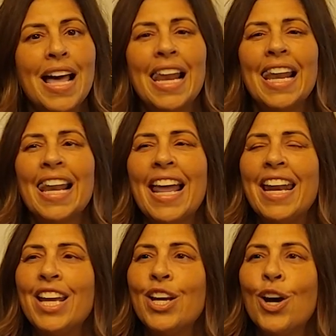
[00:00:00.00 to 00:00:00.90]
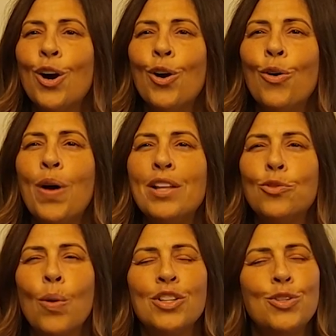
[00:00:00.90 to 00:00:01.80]
Letting go. And
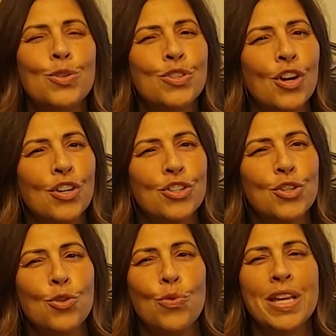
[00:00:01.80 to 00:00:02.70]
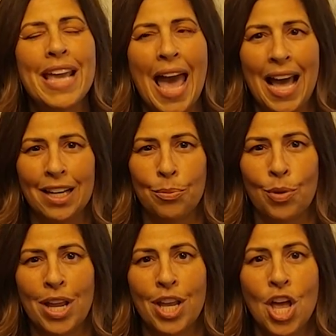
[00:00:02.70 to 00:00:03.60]
once you start to
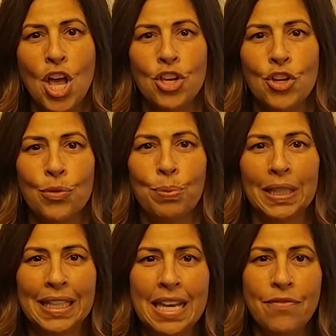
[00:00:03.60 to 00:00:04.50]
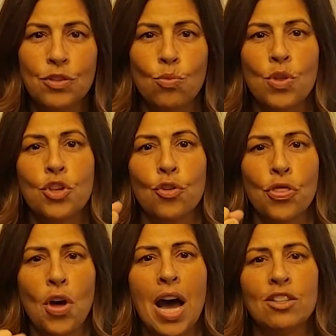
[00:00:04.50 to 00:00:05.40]
recalibrate your beliefs with your
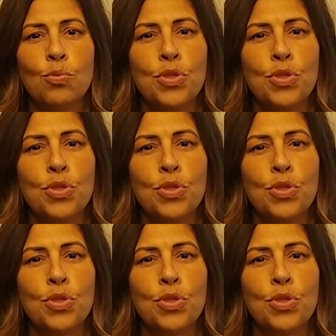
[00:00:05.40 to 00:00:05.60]
thoughts,